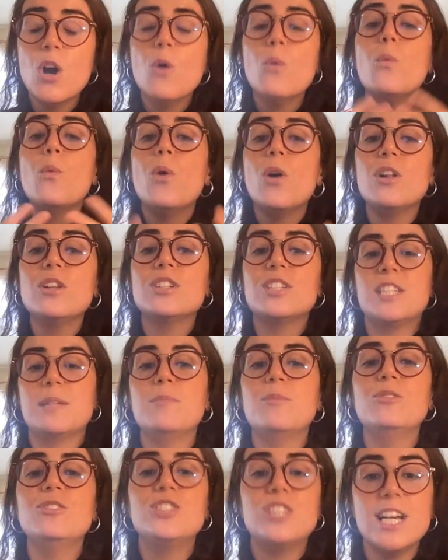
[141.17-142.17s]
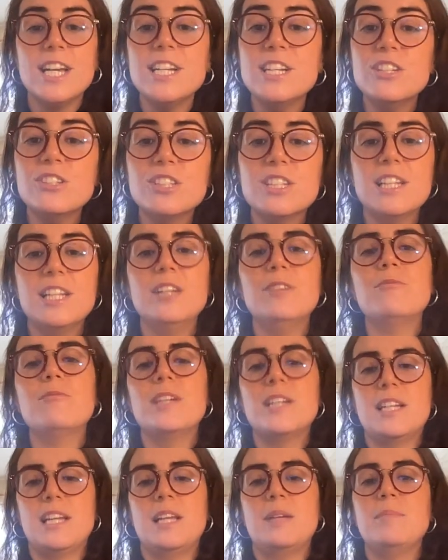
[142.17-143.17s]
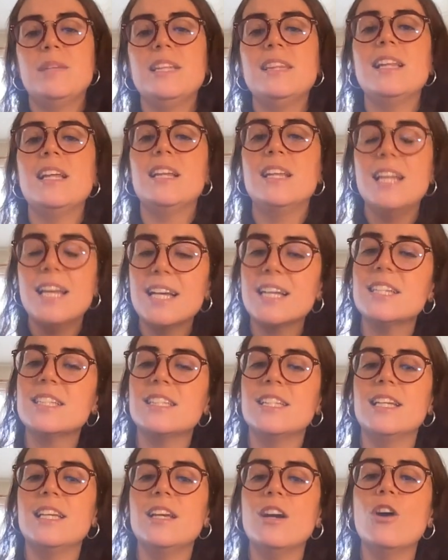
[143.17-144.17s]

while simultaneously reclaiming the legacy